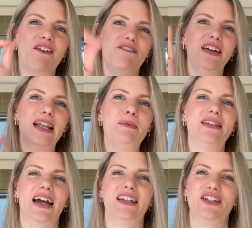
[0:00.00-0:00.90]
Fill-up
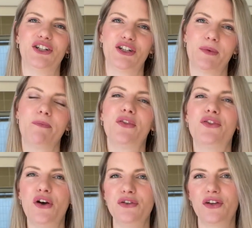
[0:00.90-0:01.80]
side dish.
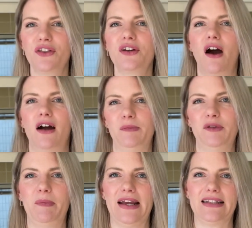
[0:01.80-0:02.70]
Those are the
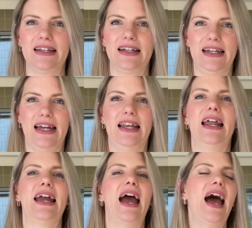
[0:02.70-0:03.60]
carbs basically, and
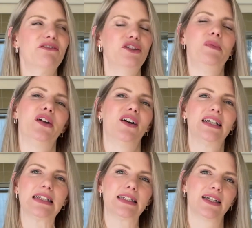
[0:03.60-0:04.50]
I have to be
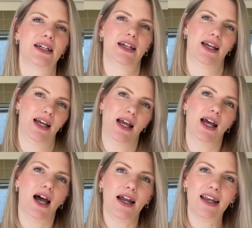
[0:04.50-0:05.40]
honest,
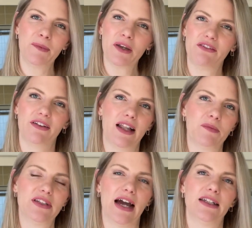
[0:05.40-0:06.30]
I named it
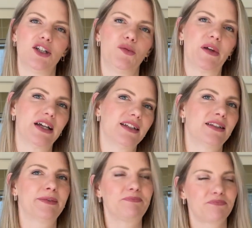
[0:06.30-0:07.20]
fill-up side dish
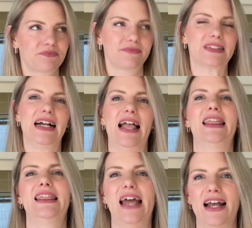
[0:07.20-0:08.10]
because
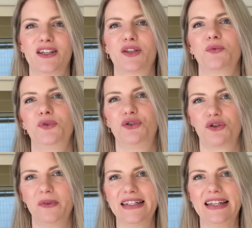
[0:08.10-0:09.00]
that's what
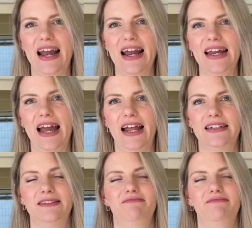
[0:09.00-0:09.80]
Germans say, and